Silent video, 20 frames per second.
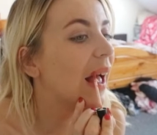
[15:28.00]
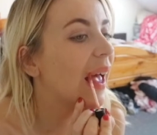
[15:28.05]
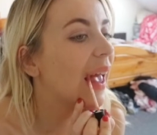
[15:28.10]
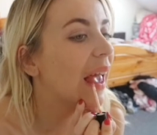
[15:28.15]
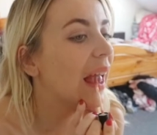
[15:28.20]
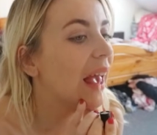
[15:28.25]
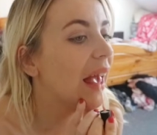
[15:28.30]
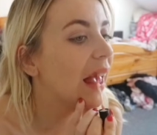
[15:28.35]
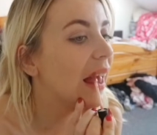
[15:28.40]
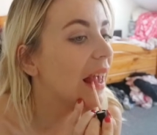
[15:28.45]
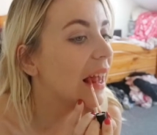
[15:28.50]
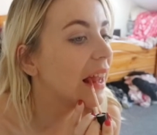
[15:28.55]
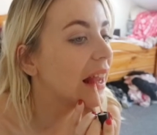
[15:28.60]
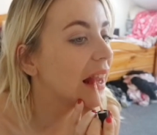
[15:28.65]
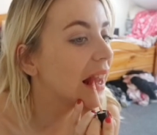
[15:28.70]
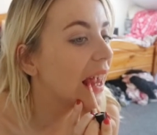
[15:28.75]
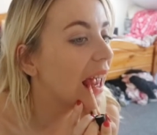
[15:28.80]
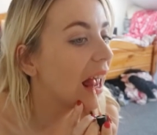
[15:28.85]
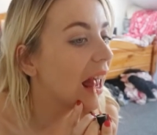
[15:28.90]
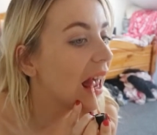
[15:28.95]
It
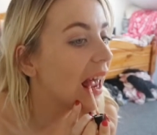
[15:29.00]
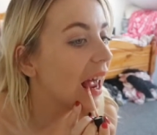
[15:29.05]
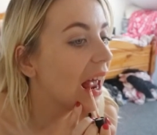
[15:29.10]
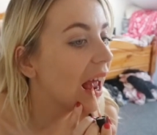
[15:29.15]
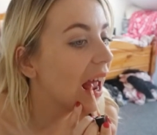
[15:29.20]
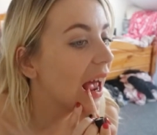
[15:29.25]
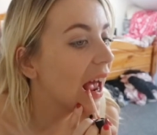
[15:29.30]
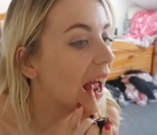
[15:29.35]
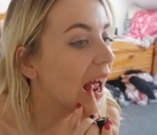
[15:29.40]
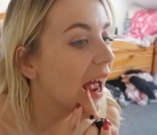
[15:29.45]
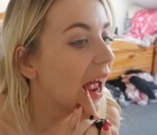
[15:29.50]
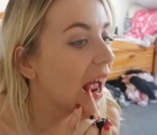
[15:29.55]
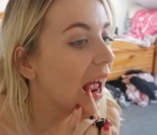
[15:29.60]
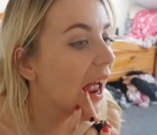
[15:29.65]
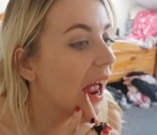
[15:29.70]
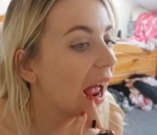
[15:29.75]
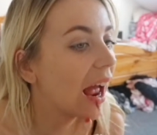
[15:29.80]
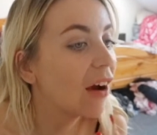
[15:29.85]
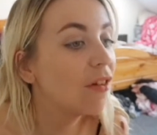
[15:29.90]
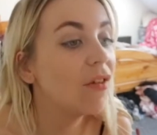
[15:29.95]
is a
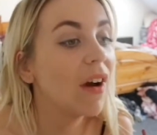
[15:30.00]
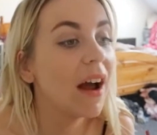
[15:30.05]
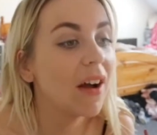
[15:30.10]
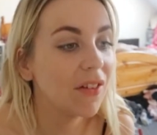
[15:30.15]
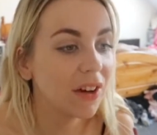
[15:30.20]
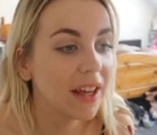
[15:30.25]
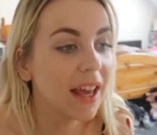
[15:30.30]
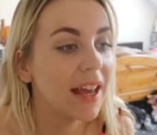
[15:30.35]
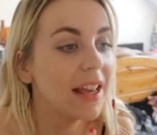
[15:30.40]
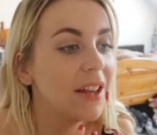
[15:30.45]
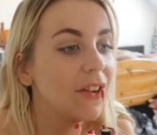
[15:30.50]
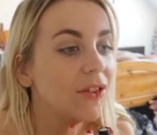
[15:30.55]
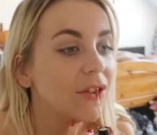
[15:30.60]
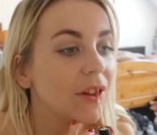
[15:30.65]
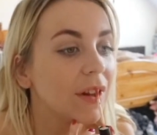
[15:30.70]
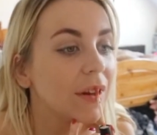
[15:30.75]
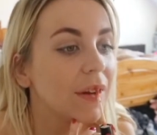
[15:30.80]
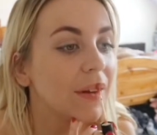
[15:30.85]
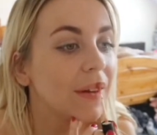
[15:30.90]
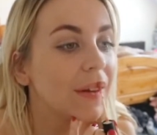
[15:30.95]
rare
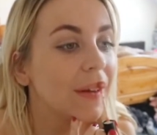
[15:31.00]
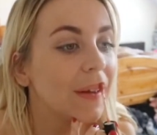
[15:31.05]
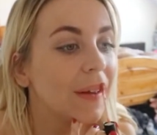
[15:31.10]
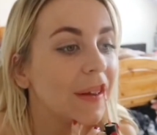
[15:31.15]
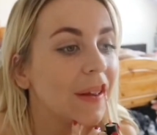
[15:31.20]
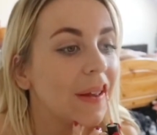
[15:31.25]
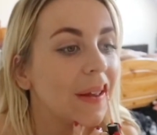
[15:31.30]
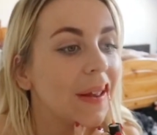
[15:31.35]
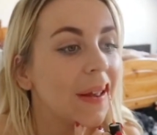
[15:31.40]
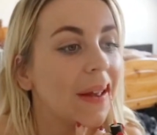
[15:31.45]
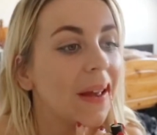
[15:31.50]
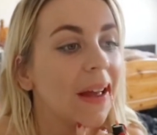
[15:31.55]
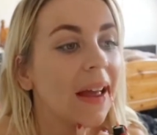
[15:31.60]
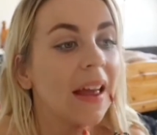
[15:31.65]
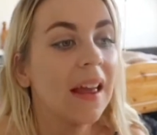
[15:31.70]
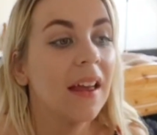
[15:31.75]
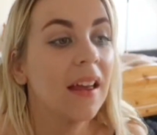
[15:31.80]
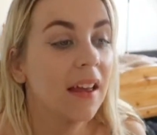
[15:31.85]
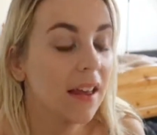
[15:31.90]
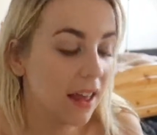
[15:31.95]
occasion
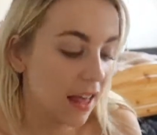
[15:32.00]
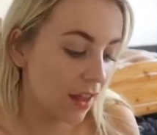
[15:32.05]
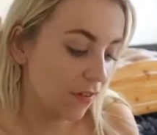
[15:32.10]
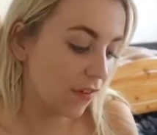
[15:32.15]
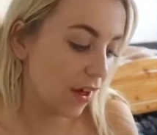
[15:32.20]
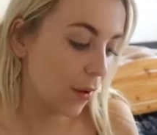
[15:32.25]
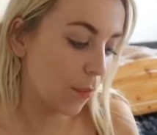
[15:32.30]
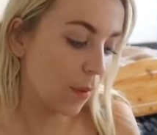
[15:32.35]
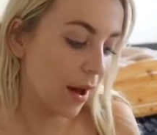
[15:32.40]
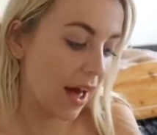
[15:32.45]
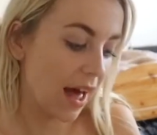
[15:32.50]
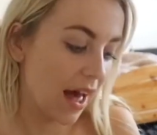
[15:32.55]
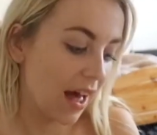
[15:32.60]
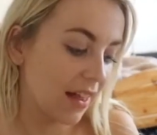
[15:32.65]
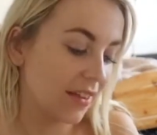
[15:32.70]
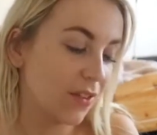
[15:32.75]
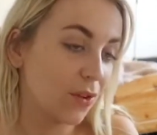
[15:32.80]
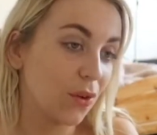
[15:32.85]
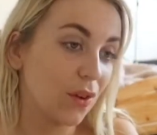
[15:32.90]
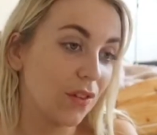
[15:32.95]
if I
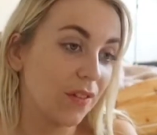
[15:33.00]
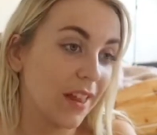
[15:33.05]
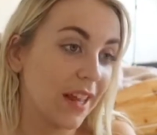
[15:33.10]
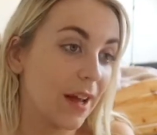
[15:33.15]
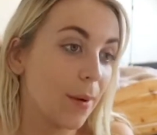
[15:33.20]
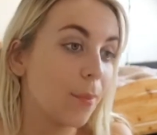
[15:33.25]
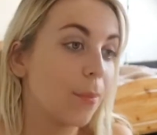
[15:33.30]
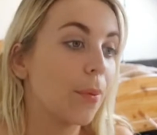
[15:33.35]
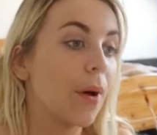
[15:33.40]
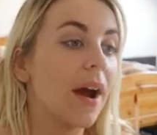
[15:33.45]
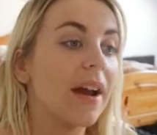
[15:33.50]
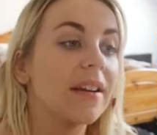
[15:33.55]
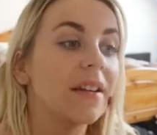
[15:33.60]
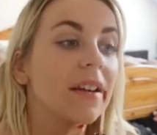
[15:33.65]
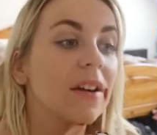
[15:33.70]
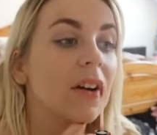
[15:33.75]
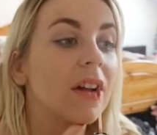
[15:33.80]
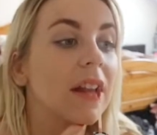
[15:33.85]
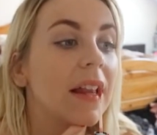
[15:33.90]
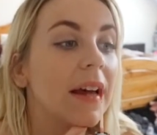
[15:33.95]
wear sort of like a
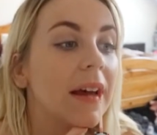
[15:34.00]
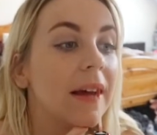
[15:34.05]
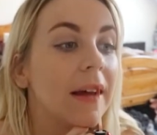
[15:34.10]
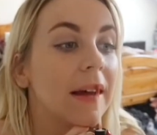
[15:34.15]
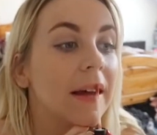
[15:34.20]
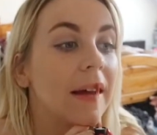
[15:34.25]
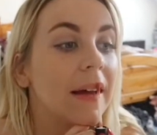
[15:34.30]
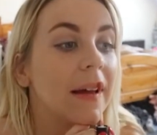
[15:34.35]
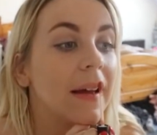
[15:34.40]
brighter colour.